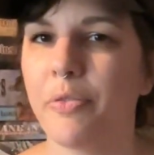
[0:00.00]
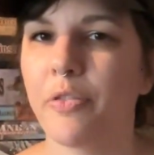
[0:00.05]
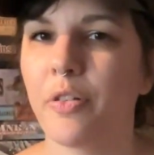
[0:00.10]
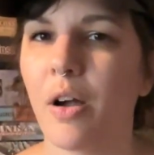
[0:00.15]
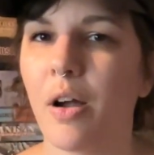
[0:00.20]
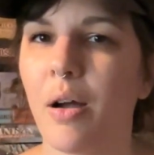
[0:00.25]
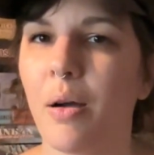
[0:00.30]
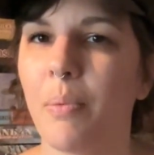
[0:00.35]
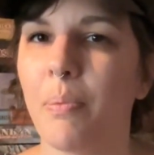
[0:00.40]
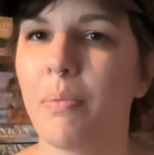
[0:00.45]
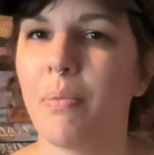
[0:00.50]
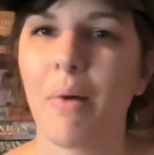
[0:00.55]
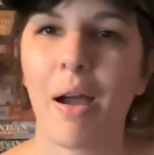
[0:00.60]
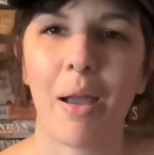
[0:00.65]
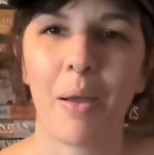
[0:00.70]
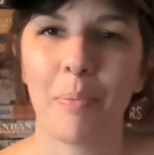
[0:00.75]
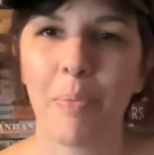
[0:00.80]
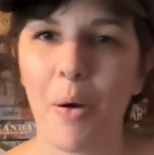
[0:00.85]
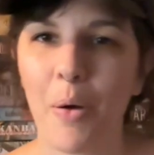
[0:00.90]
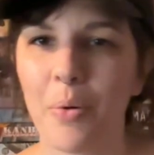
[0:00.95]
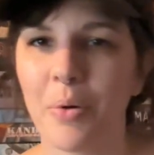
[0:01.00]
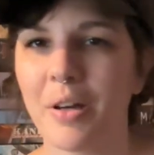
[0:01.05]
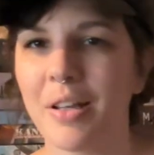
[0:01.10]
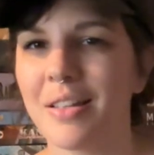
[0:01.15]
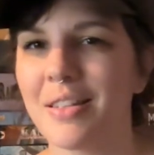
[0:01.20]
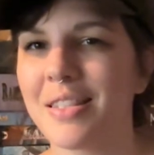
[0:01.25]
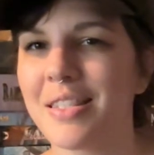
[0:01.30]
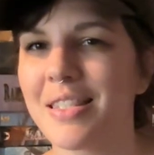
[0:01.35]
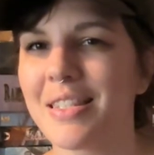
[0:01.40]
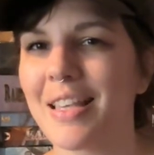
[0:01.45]
from my
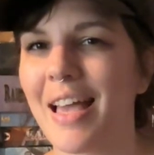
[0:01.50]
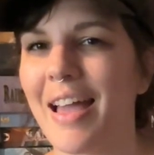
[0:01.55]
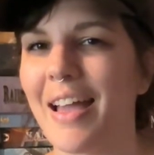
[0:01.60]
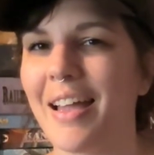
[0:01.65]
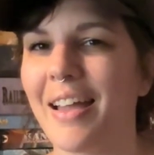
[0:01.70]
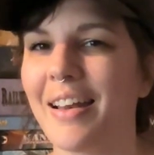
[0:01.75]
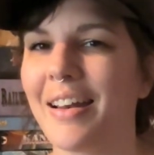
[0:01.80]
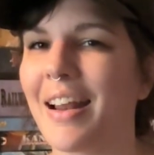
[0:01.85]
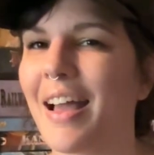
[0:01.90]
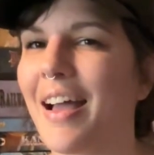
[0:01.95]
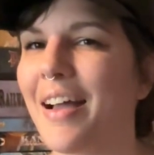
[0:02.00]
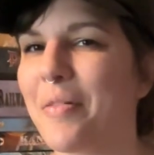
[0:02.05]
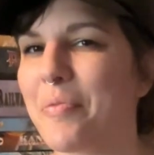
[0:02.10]
opponents and